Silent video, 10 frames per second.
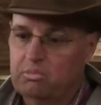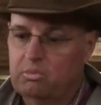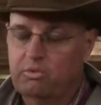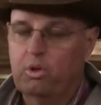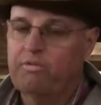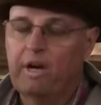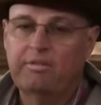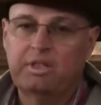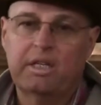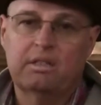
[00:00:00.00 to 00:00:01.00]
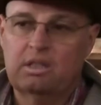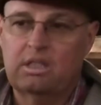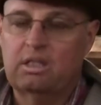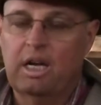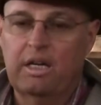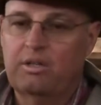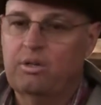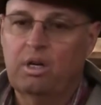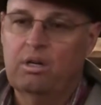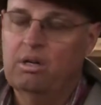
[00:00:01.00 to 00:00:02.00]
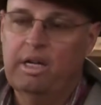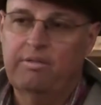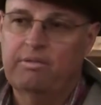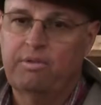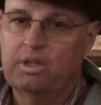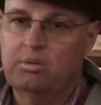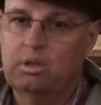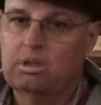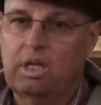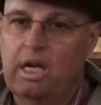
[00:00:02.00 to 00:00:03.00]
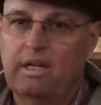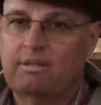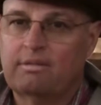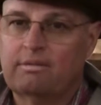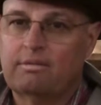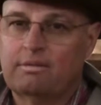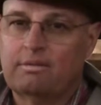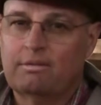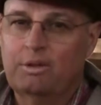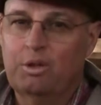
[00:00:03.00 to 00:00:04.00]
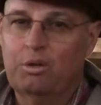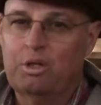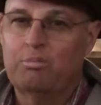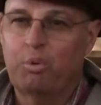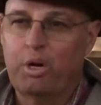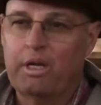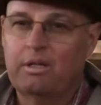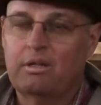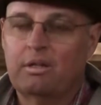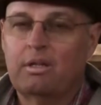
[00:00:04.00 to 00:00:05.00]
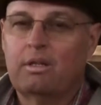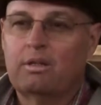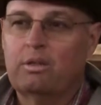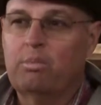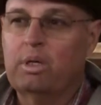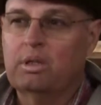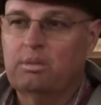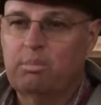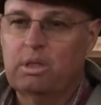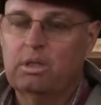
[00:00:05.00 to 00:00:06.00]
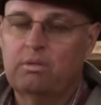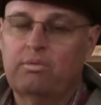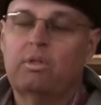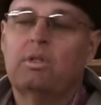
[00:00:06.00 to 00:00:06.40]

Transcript: 45 seconds he's got it. You're not going to have to fuss with this guy. You know, he's bred to be a submissive,